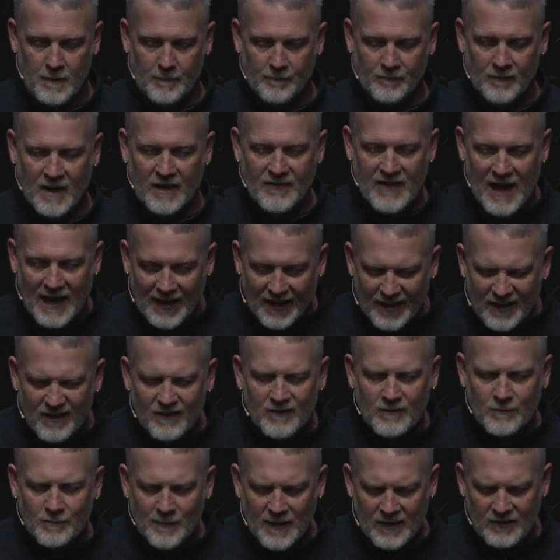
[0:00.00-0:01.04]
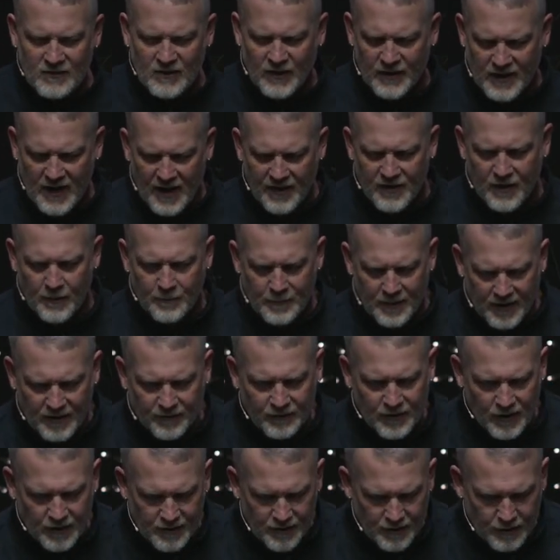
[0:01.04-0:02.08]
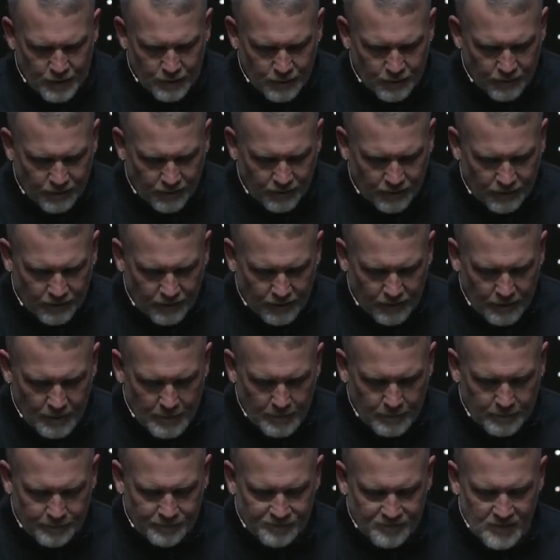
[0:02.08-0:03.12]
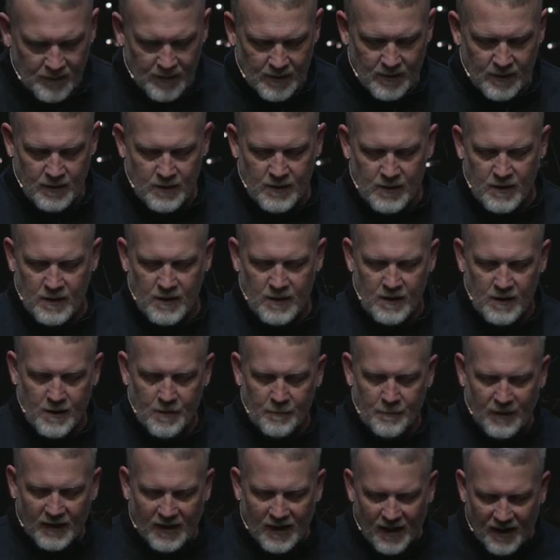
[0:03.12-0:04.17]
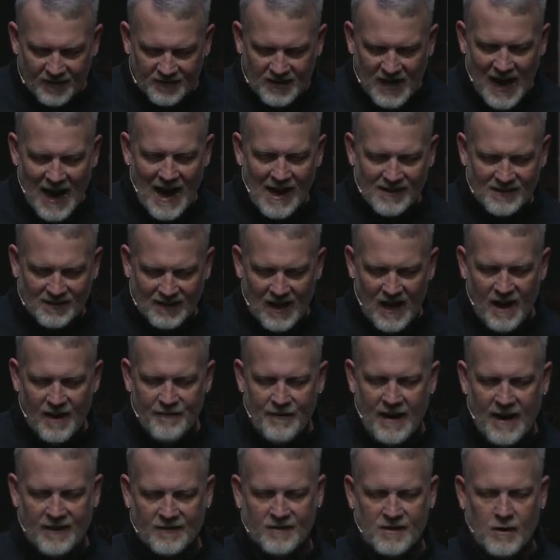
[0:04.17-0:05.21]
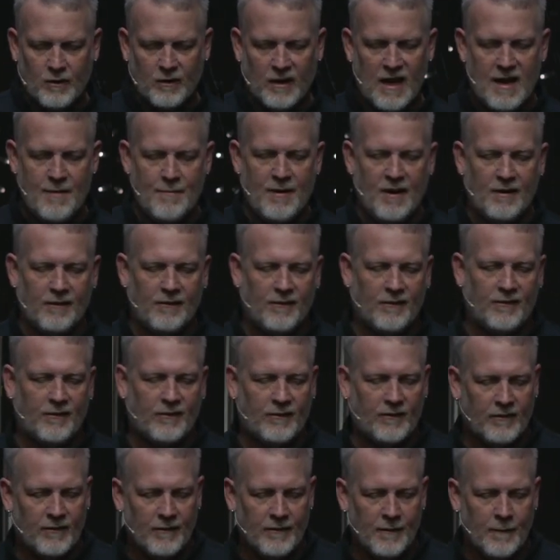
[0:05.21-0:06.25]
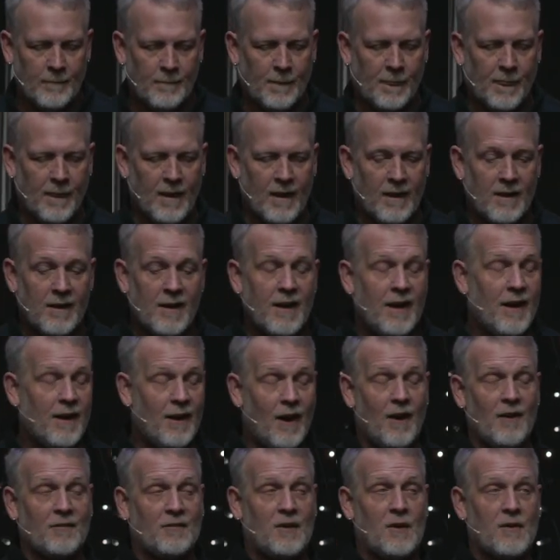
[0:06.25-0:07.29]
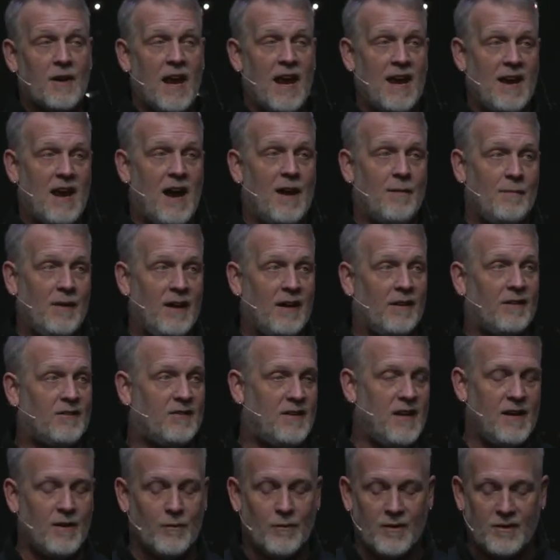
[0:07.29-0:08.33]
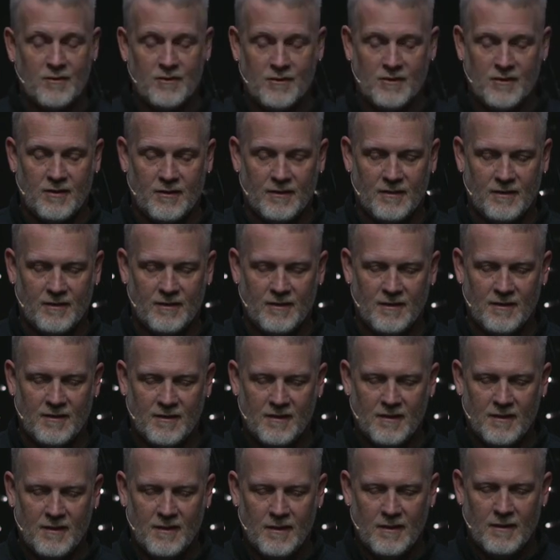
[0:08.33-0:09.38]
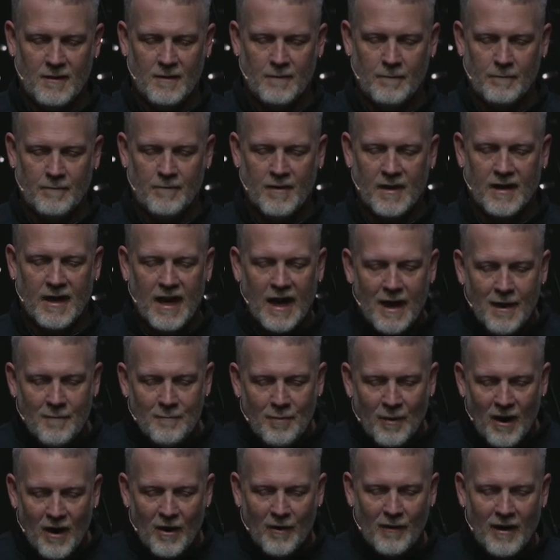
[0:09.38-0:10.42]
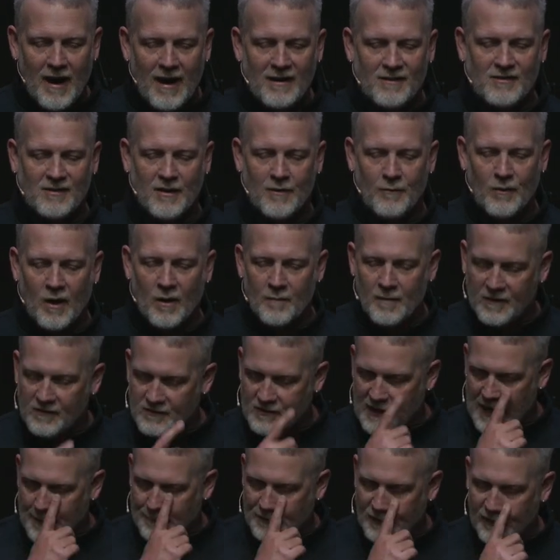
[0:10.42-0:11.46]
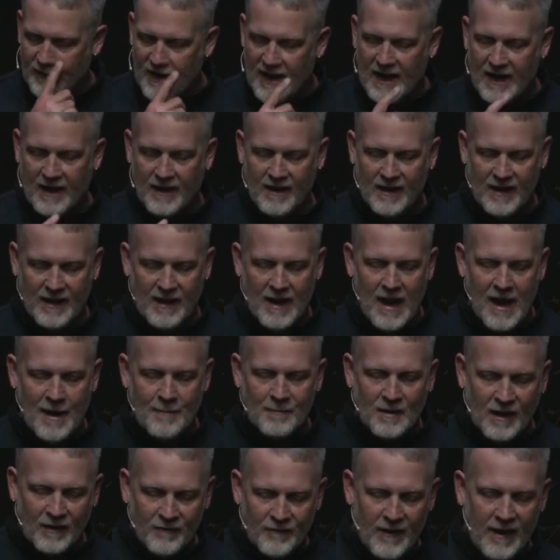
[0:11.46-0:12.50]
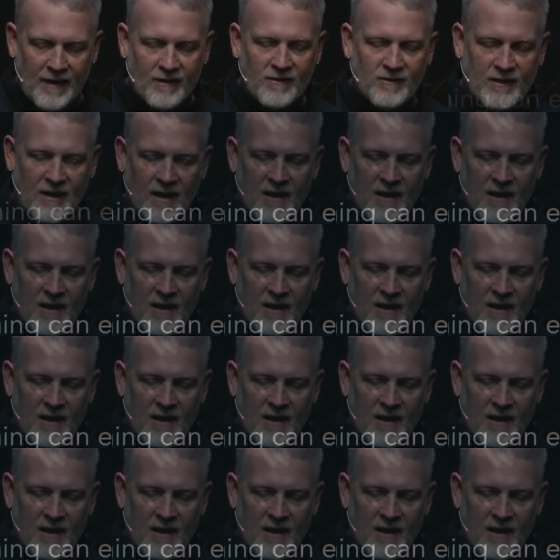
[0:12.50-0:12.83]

And that leads me to another bit of good news. Because God's love has no limits, it also cannot be extinguished. Again, Paul writes in Romans chapter 8, and I am convinced that